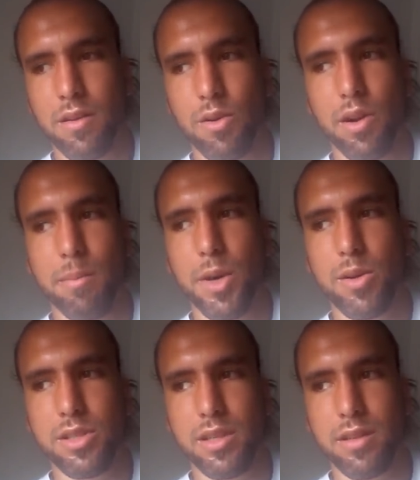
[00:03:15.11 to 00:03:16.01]
or
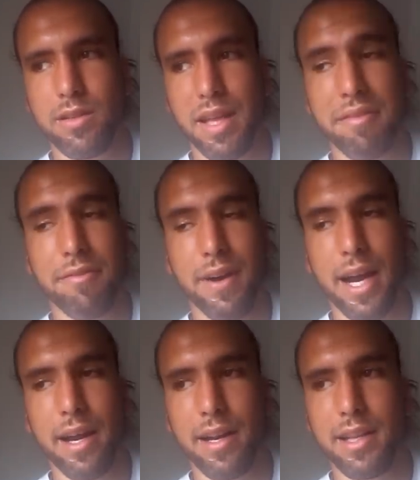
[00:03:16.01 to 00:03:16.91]
emotion, that
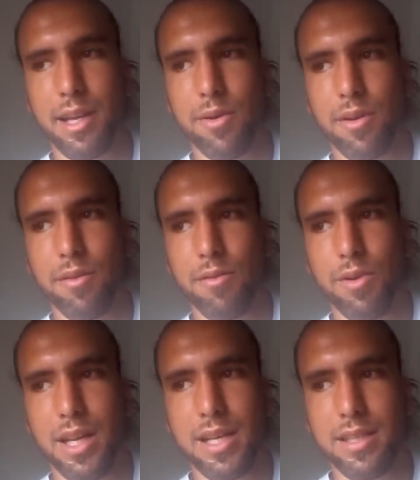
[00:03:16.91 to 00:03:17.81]
fire that they were
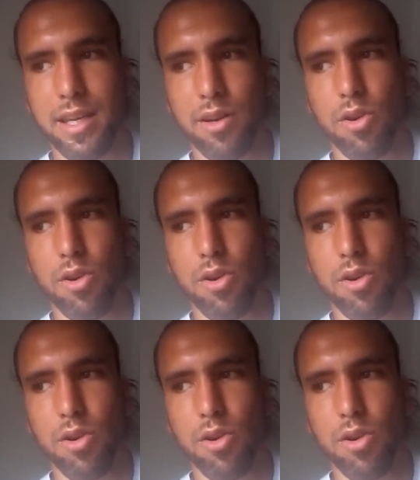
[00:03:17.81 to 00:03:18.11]
releasing,